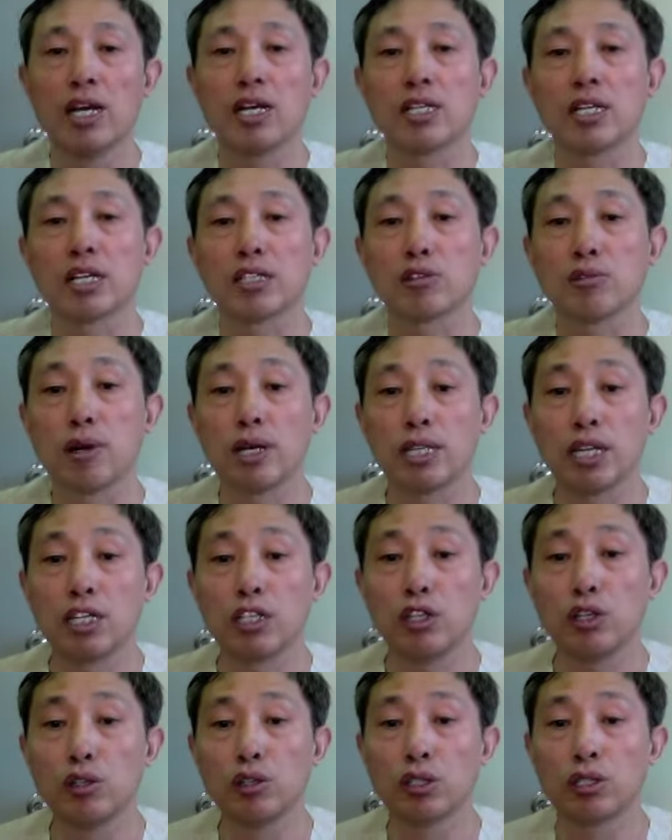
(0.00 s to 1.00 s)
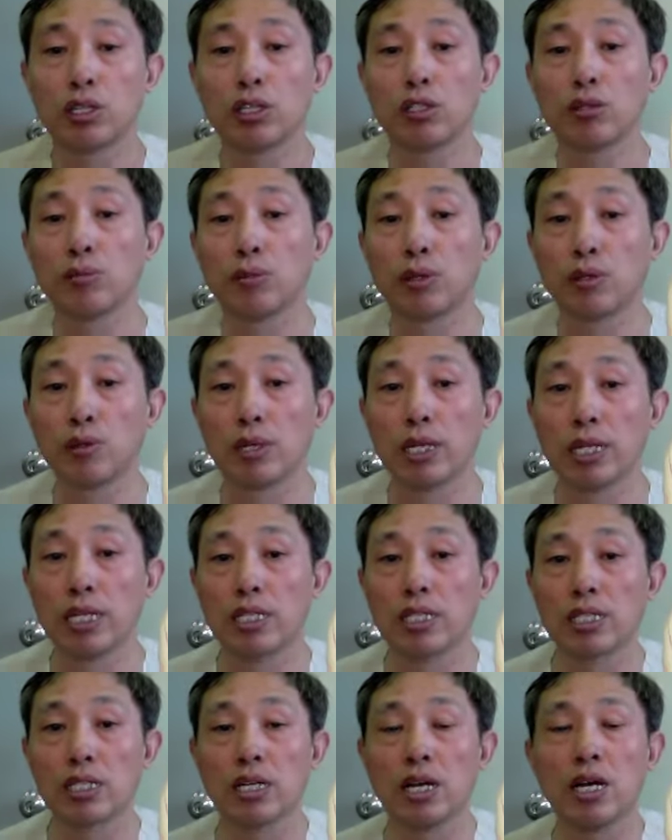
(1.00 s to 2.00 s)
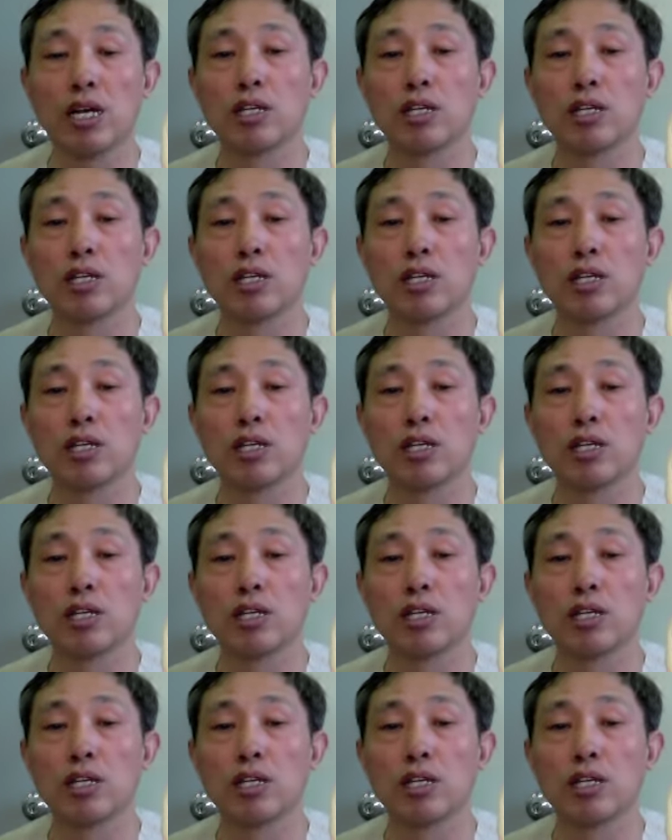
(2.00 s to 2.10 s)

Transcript: That's why they use these meridians